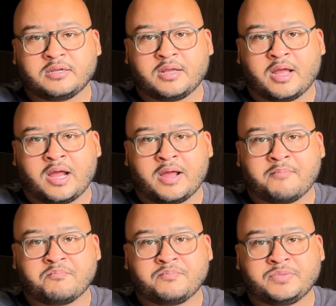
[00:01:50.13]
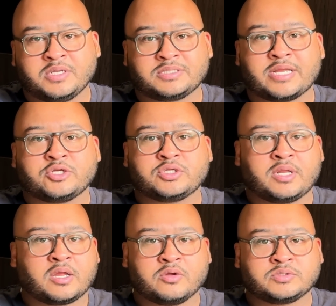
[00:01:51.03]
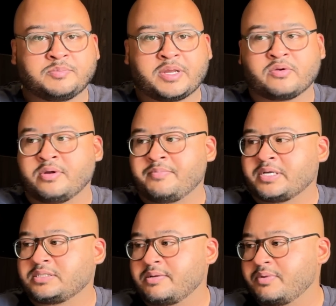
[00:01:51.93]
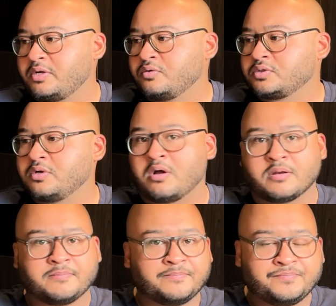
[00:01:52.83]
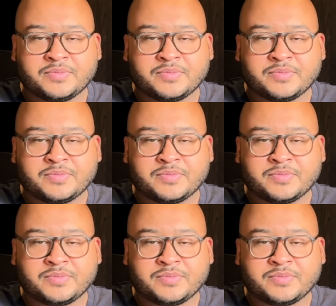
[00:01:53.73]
the attention that goes to Bitcoin, because somebody who's got,